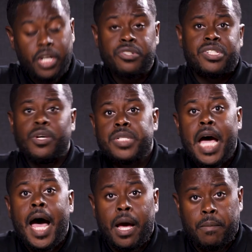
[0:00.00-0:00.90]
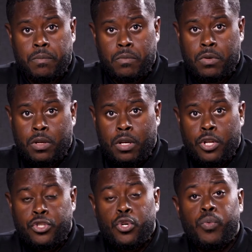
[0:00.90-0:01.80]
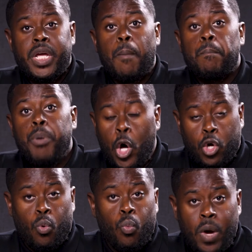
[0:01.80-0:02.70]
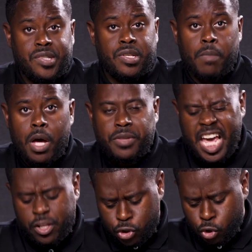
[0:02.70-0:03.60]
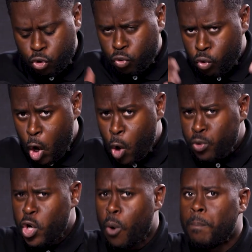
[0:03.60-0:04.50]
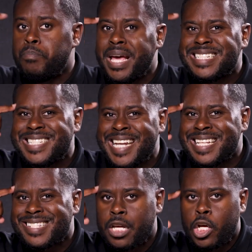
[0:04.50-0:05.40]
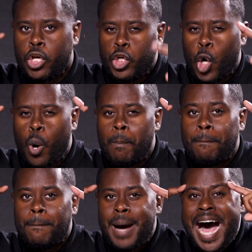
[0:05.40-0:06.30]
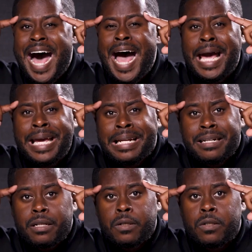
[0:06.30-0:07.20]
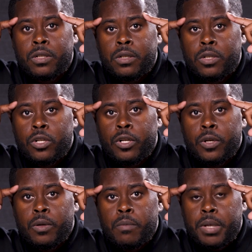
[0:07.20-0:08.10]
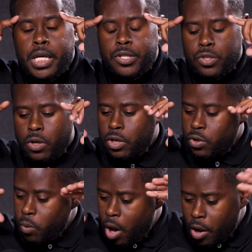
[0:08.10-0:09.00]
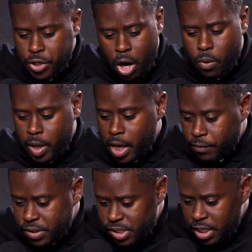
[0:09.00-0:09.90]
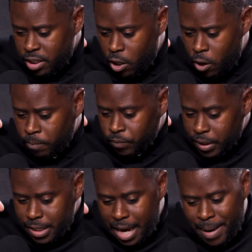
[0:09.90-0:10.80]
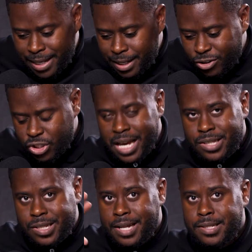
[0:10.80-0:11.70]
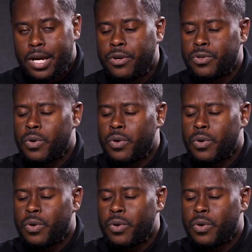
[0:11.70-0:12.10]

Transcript: There's still time to read a book once a month and to grow your business, your mind. Because you all know every single time I get a chance, I tell